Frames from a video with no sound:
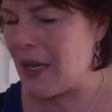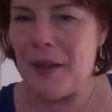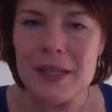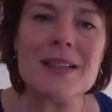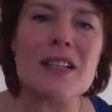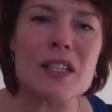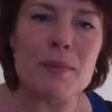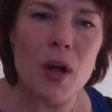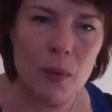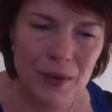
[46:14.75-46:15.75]
This is the
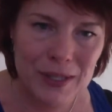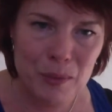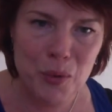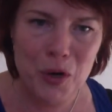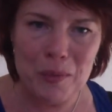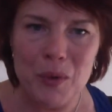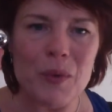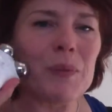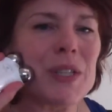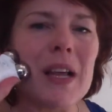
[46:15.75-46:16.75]
small one. This is the portable
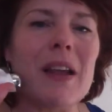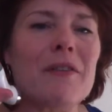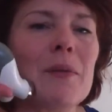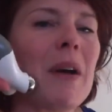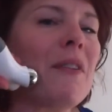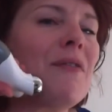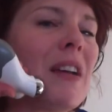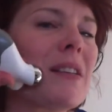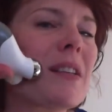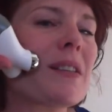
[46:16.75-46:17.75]
one, which I like for my
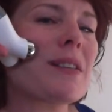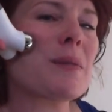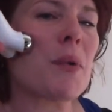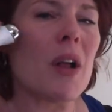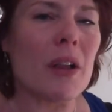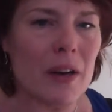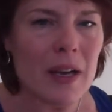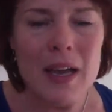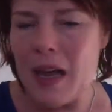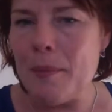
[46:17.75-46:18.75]
face because it's smaller.
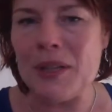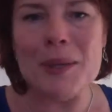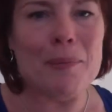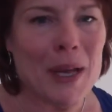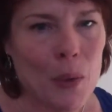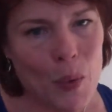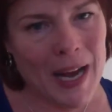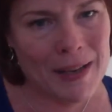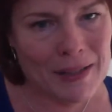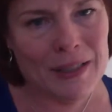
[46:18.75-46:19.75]
But the big one
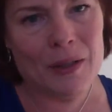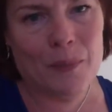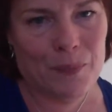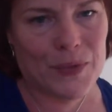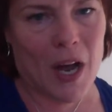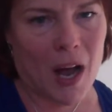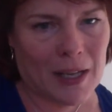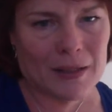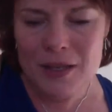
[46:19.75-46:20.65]
has a little dock